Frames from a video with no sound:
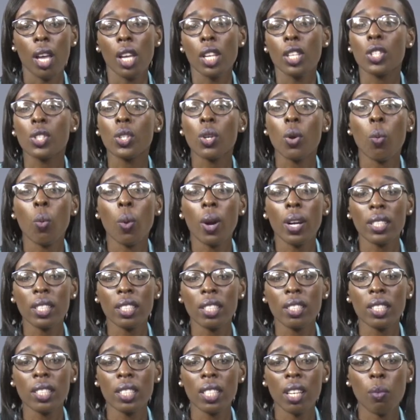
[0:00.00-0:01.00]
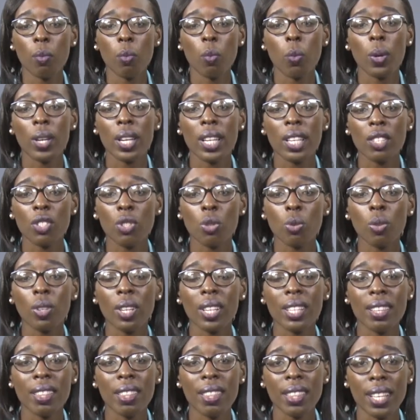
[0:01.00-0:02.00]
So what are some ways you
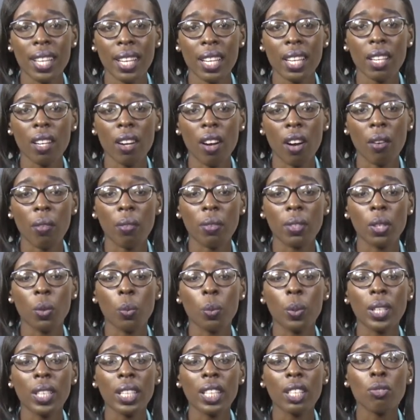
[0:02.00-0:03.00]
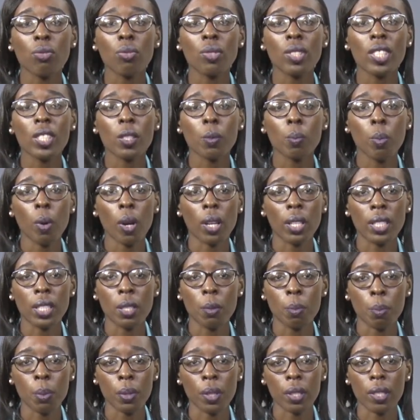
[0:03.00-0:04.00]
can think of that we can respond
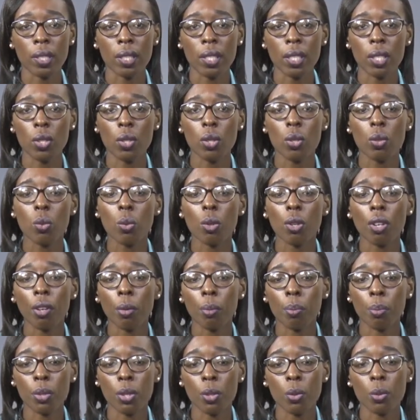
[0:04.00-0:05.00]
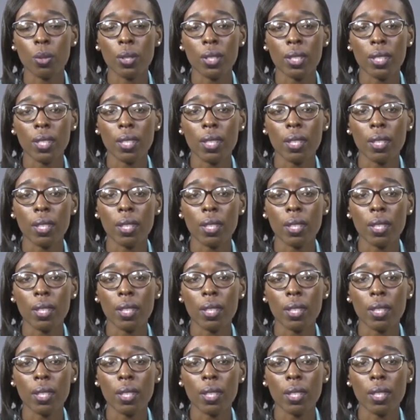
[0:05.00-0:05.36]
to persons who are abused?